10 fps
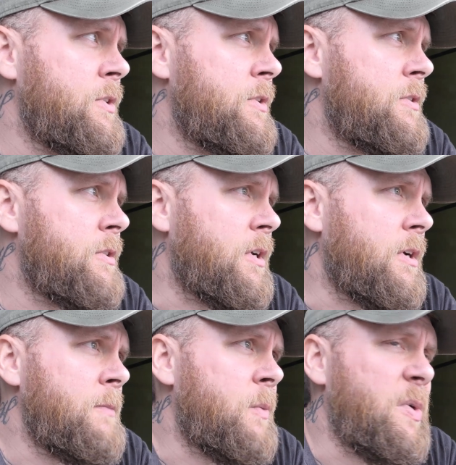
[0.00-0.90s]
So
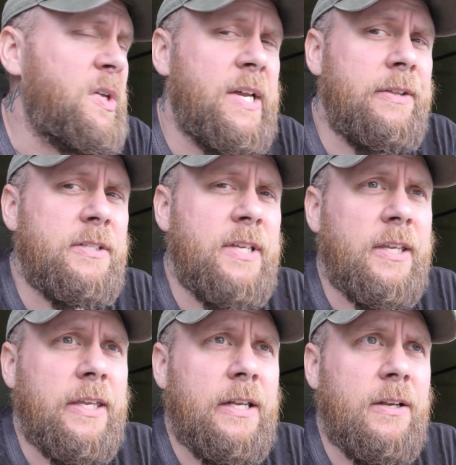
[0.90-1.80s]
I'm not putting out the
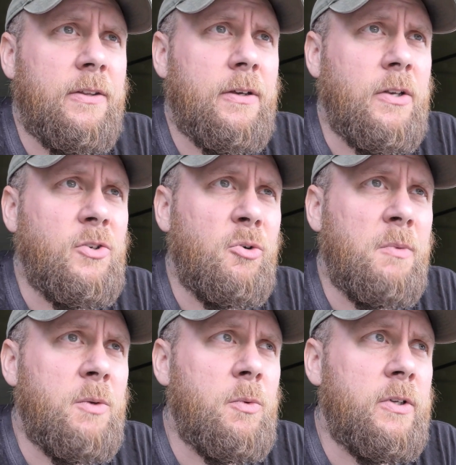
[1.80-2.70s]
10 kilo that I
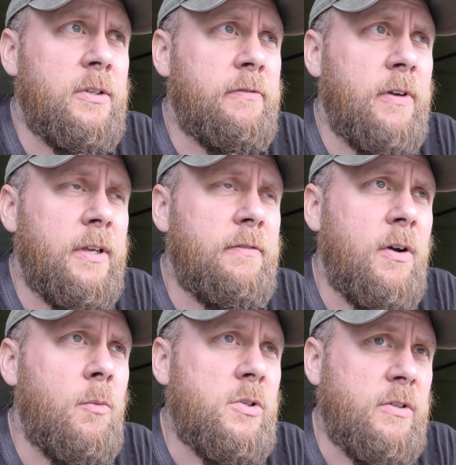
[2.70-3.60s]
normally would if
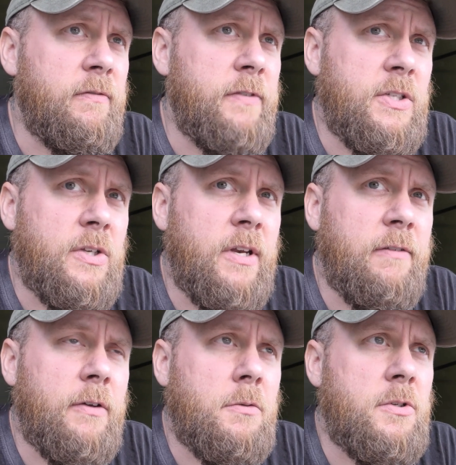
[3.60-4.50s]
I wasn't fishing,
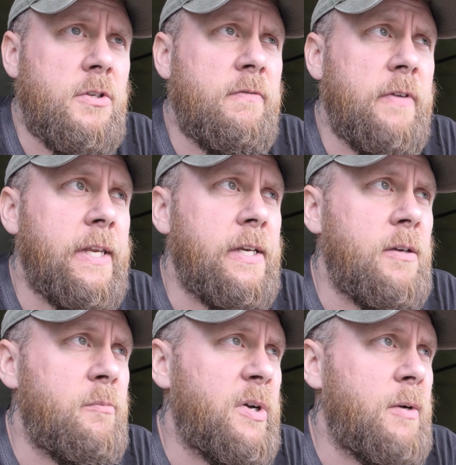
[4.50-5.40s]
if I was just feeding
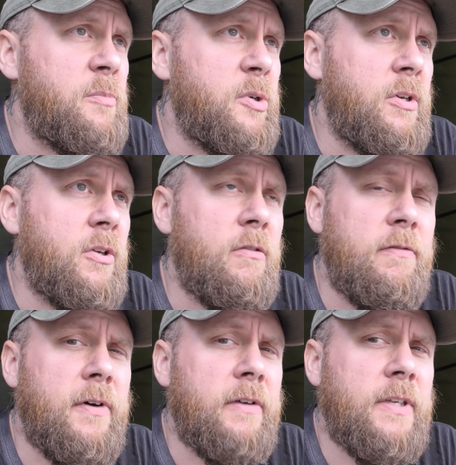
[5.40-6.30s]
them, but I'm putting a good
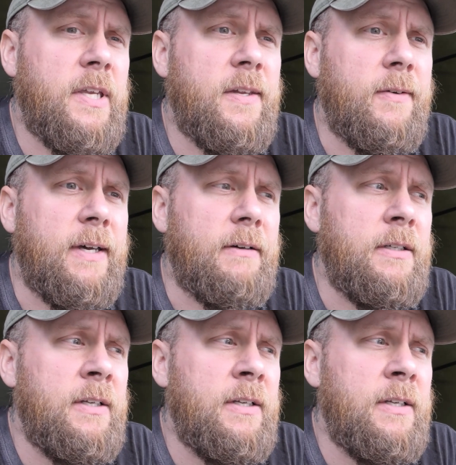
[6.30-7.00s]
5 kilo out.